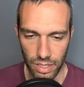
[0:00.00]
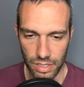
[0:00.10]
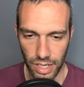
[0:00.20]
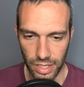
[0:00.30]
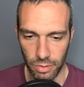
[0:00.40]

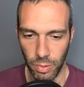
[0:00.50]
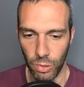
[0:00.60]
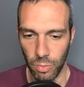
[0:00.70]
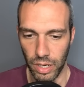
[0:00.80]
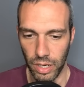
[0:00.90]
Psychic
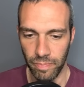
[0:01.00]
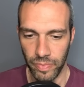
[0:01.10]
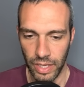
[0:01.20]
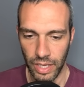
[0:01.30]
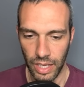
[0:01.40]
Pokemon.
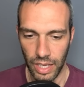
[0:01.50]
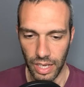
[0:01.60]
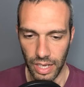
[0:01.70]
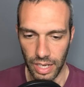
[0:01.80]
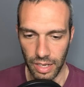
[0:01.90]

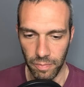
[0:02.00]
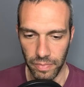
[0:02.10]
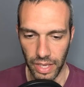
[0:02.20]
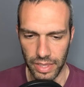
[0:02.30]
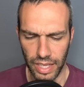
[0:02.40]

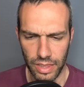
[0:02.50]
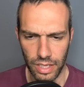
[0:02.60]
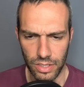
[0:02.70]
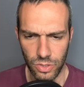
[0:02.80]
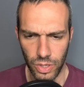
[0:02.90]
And then
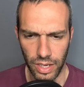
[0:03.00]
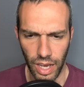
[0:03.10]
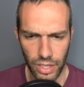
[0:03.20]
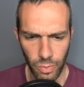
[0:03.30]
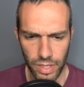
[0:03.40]
the sort of
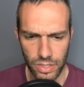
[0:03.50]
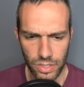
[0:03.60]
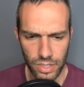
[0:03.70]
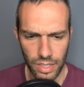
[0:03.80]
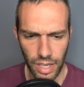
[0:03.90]
other ones,
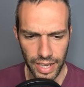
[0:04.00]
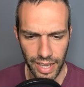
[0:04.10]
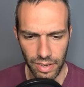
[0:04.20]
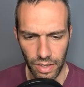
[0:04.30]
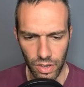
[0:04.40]

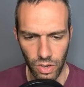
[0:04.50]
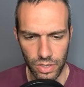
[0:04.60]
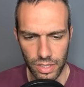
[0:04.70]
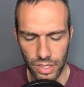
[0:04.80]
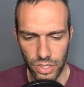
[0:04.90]
again,
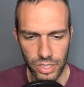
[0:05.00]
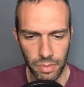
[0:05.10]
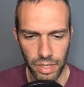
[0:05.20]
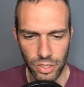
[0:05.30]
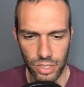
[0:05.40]
there's some
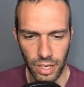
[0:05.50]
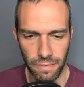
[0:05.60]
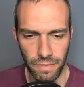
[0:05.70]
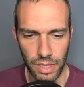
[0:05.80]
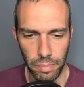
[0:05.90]
that just kind of
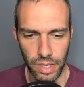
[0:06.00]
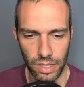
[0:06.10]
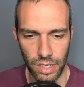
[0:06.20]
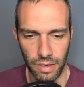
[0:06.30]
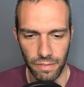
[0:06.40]
fit the
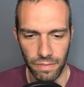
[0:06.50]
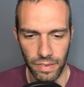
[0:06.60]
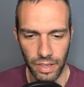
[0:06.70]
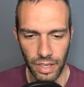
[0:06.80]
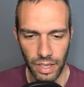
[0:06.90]
bill
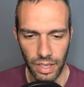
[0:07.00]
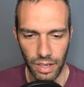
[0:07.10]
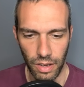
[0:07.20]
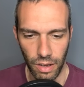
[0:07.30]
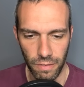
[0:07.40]

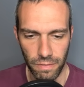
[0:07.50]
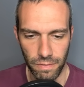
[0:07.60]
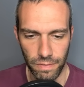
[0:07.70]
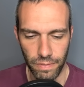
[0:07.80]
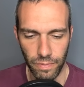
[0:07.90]
of
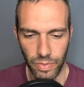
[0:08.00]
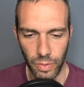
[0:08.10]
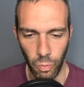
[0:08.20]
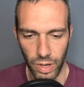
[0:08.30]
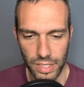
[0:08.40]

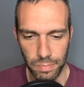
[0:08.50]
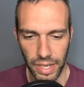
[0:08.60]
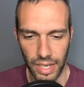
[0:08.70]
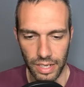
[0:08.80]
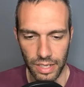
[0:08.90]
what is banned